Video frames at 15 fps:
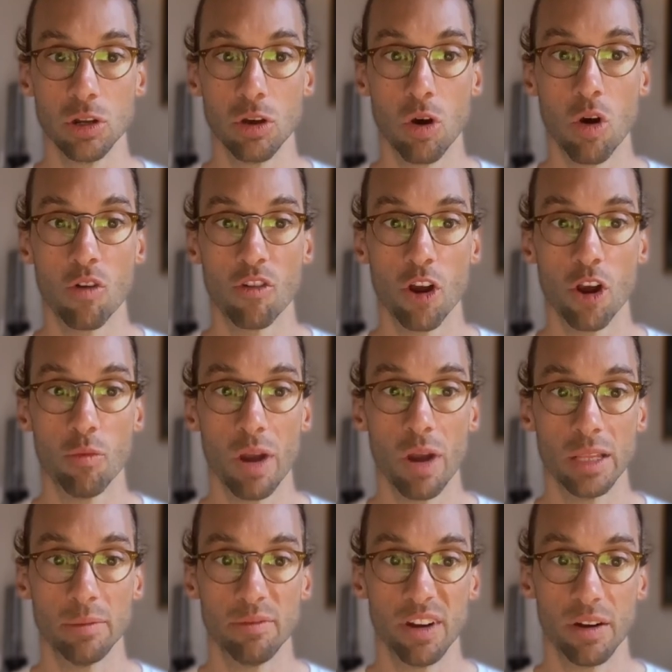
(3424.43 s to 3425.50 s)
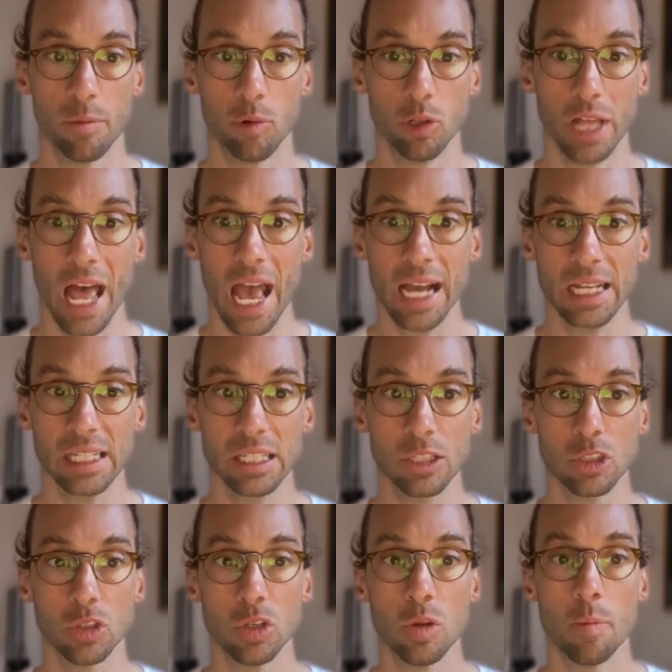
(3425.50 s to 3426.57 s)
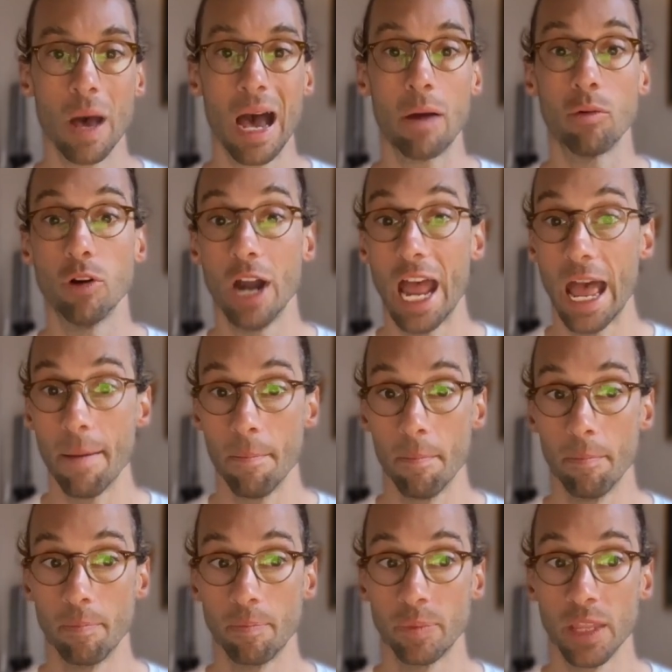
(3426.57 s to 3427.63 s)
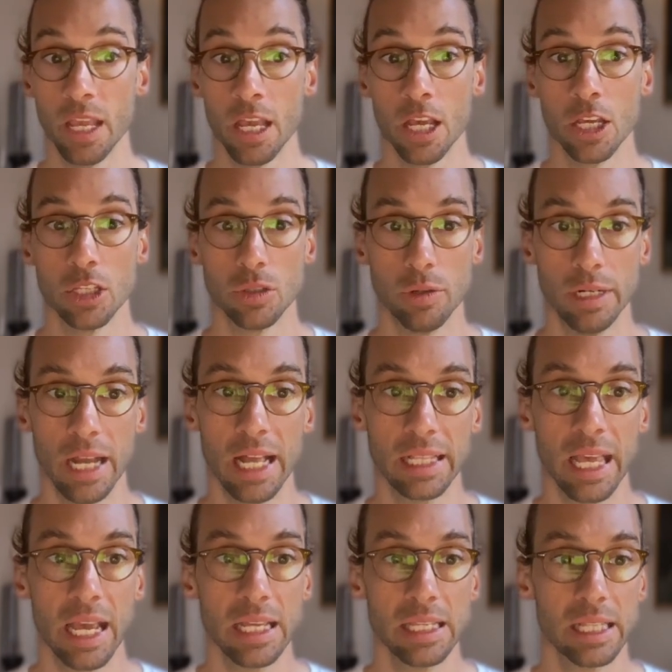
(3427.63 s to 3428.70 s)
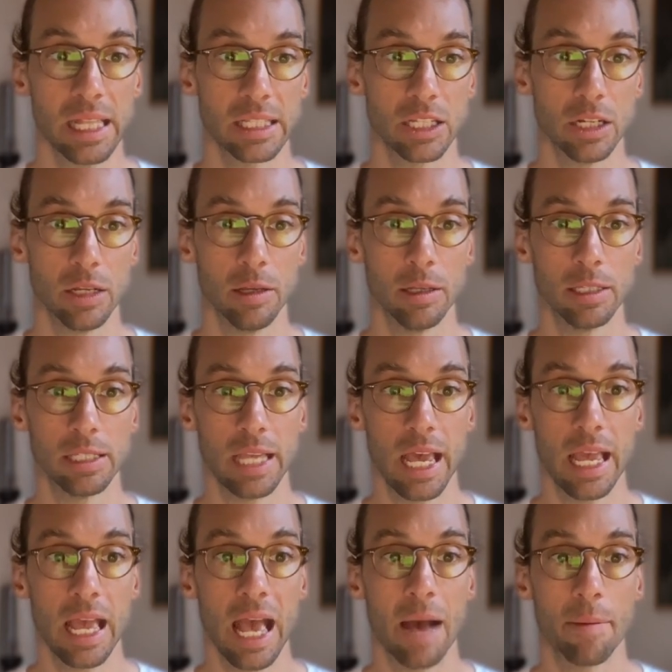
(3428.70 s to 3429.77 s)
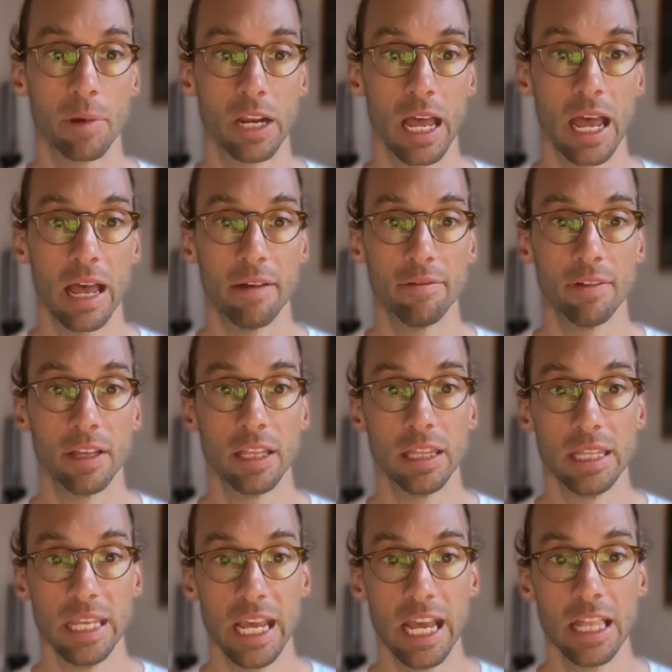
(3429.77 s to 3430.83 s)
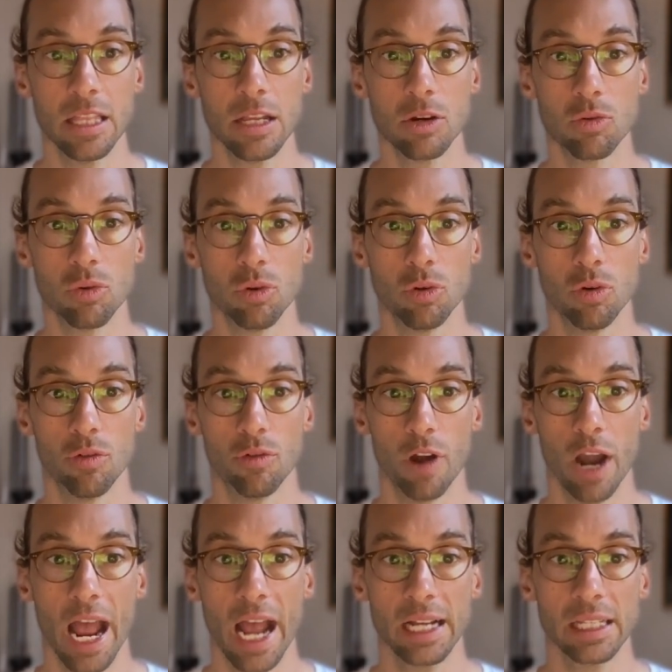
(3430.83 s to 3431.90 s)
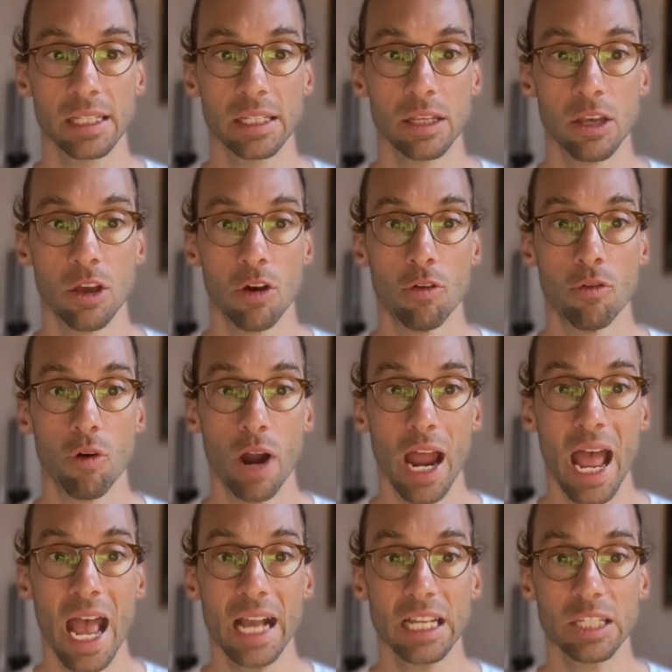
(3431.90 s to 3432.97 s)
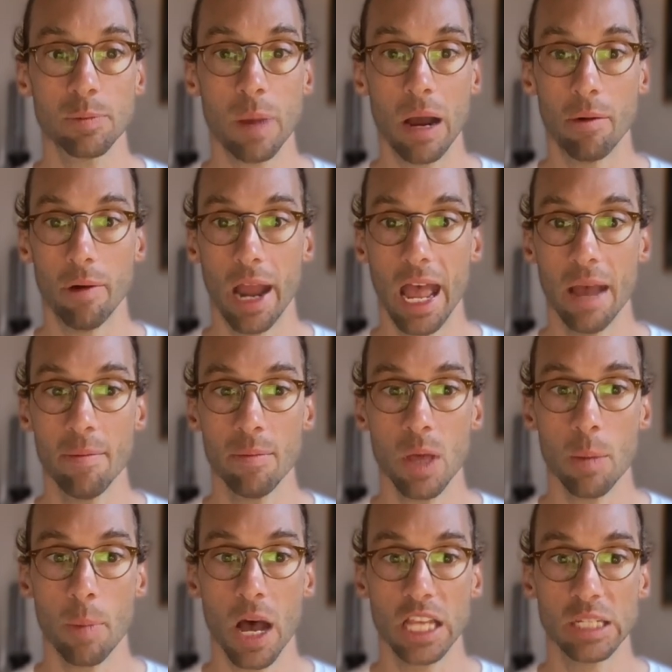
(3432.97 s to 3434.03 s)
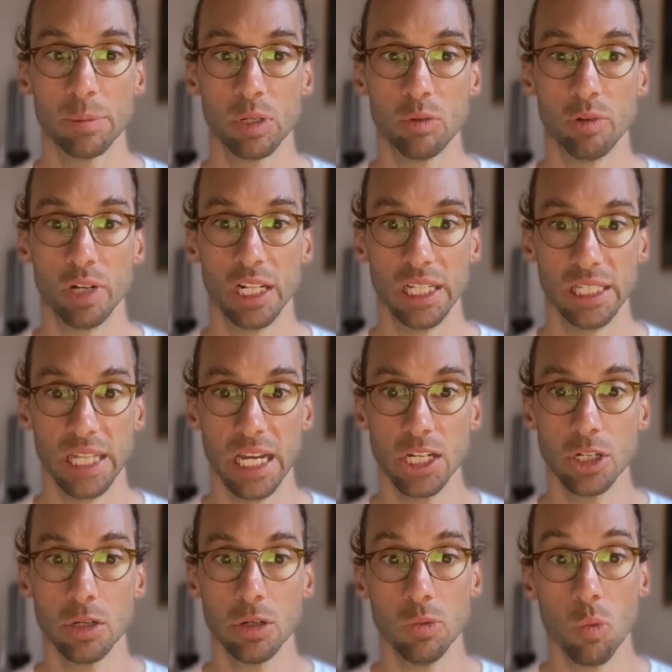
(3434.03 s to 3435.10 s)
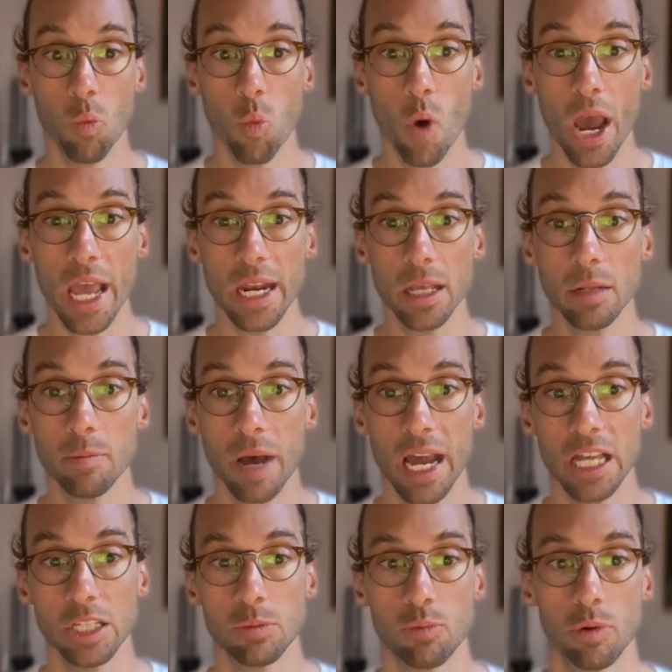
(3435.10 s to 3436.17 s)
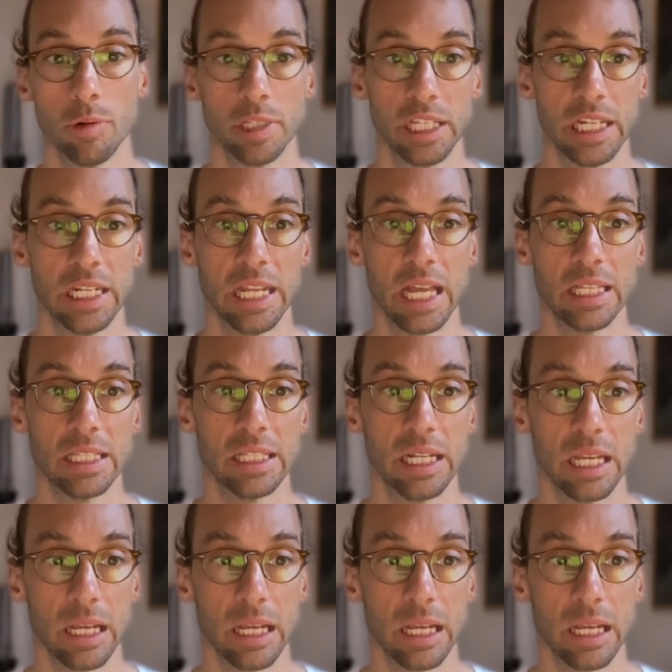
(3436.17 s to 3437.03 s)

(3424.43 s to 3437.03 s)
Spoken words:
over a random variable x to the power m. So in that case, that's going to say I'm going to have the integral over x for x power m, a possible realization, weighted by its probability density.